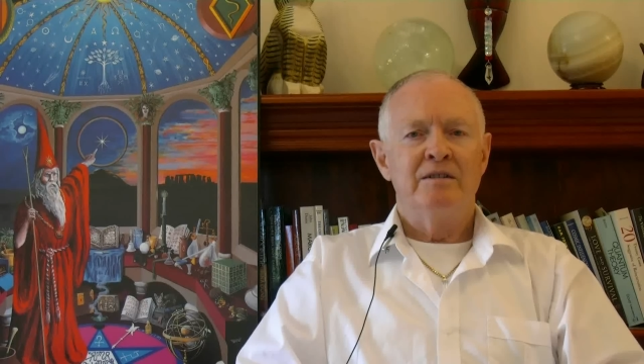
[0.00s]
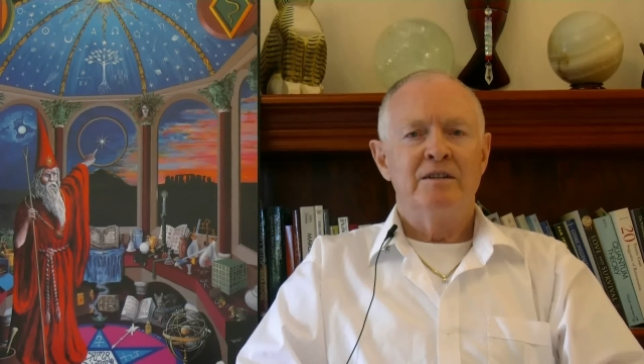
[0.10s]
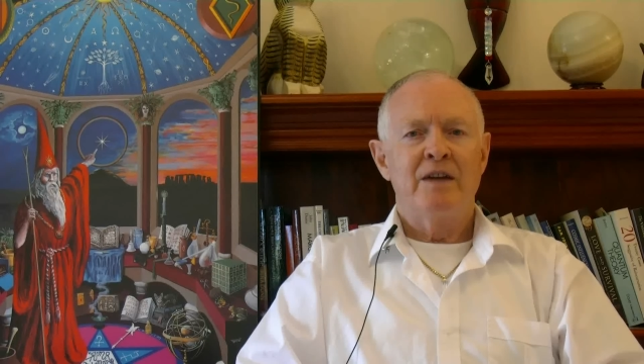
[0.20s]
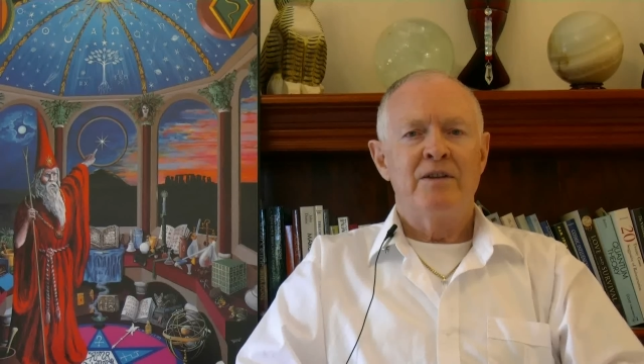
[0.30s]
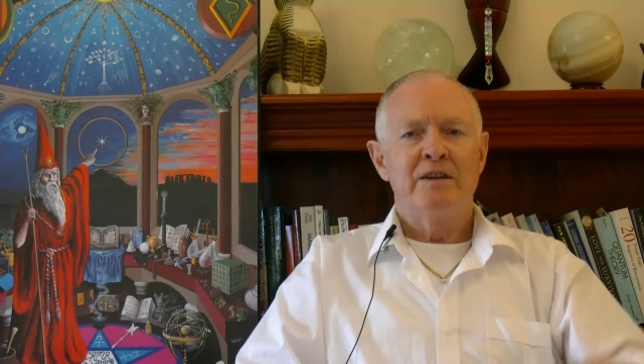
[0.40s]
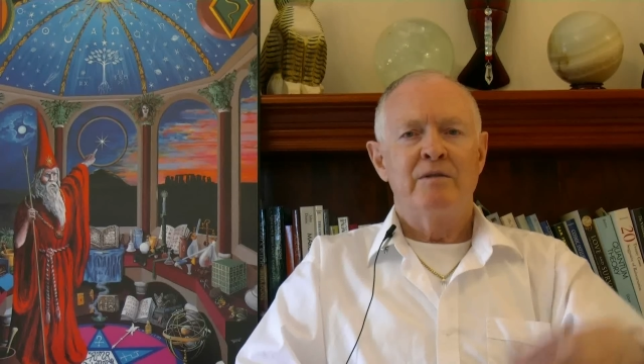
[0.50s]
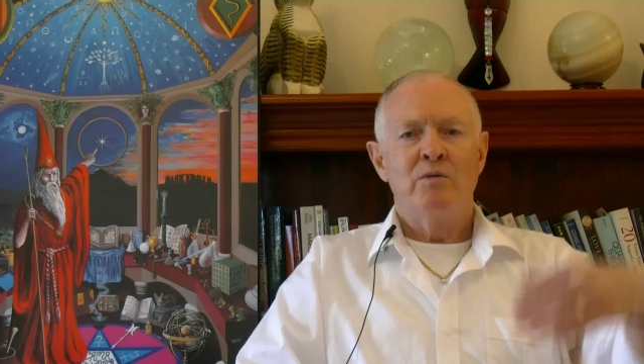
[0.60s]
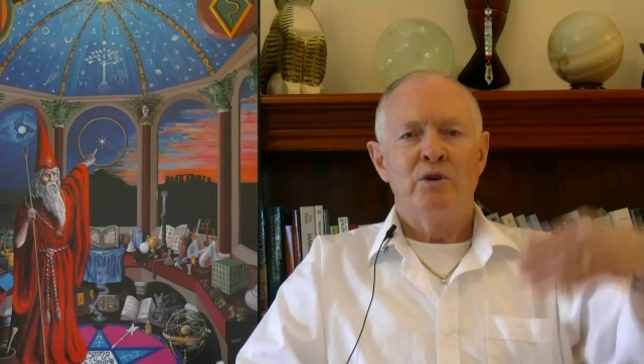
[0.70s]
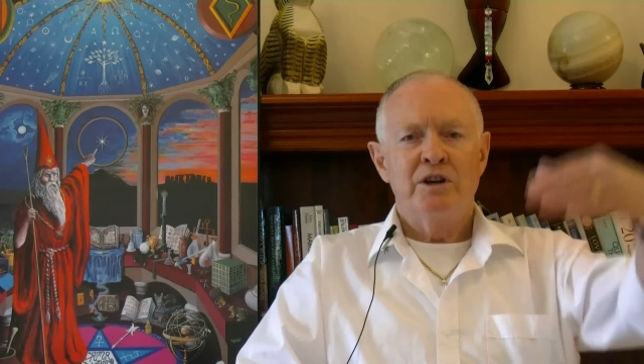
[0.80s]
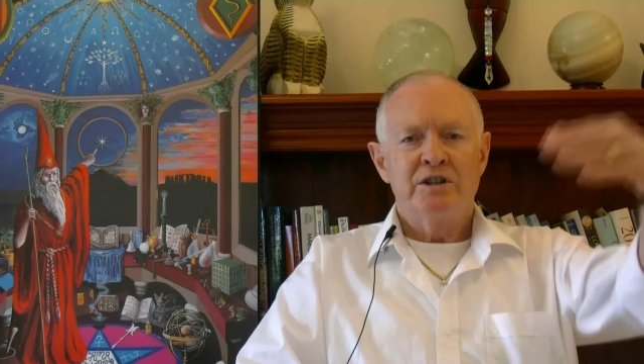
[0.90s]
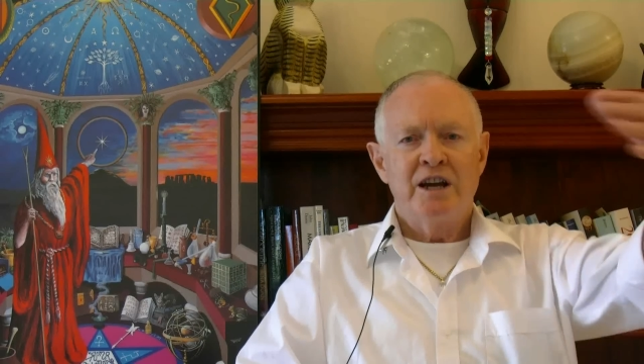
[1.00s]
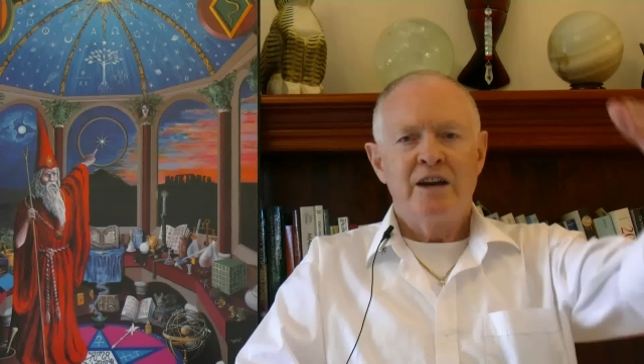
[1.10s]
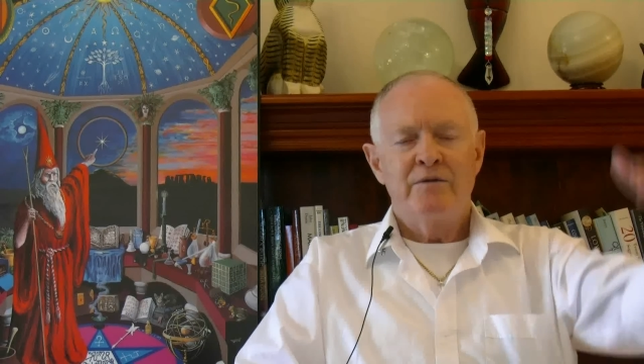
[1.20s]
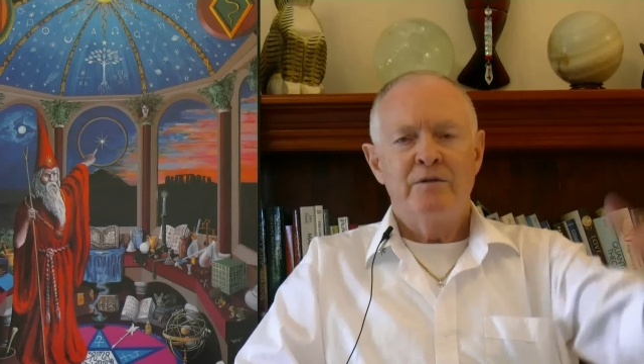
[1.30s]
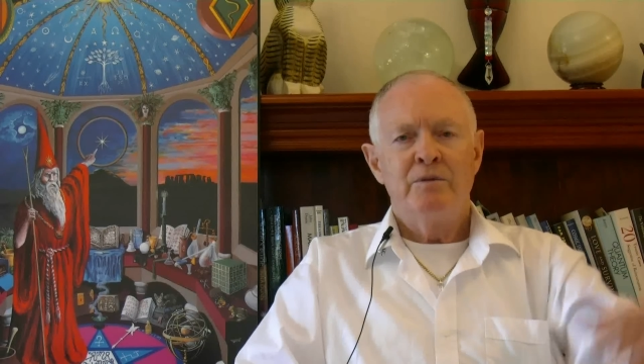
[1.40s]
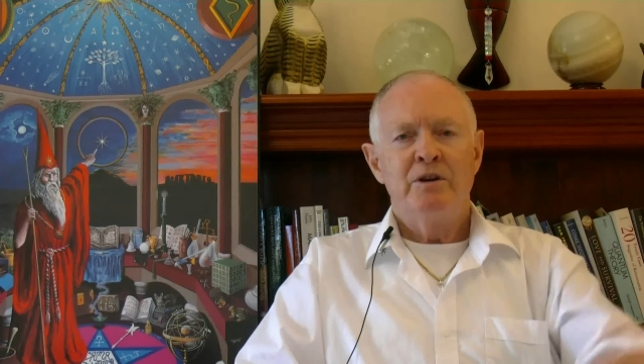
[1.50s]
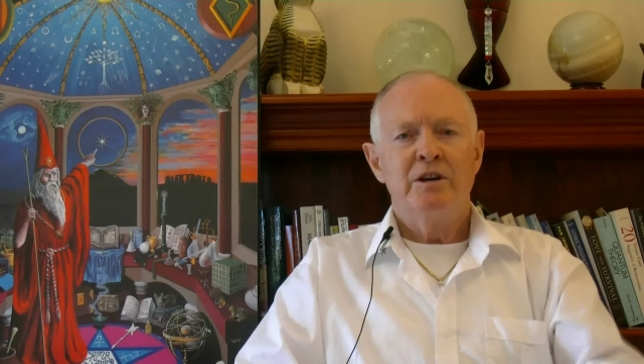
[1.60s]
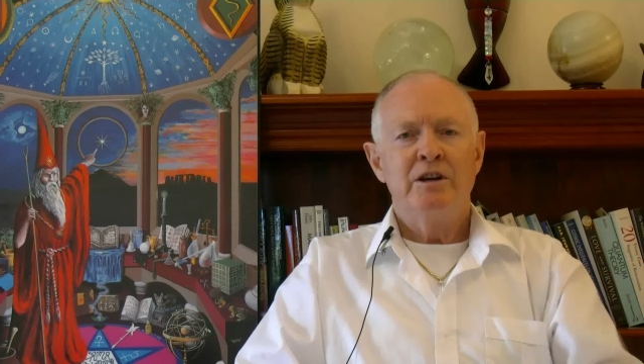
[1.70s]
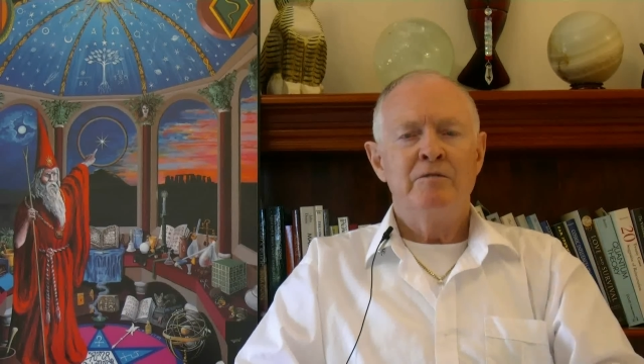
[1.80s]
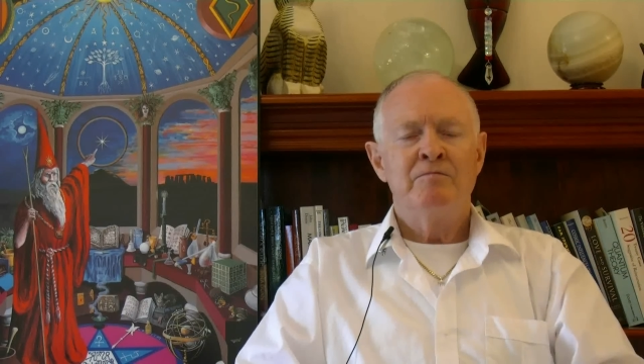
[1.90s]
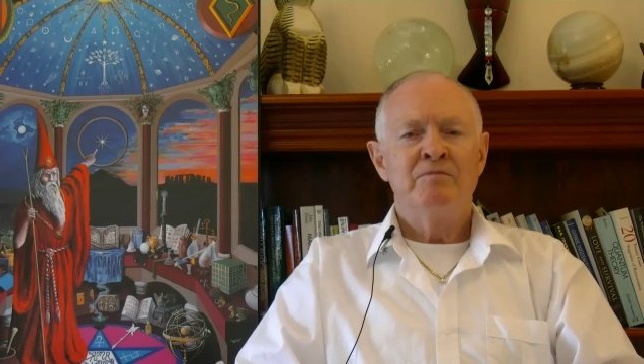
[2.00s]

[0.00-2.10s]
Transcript: nothing ever works out for me,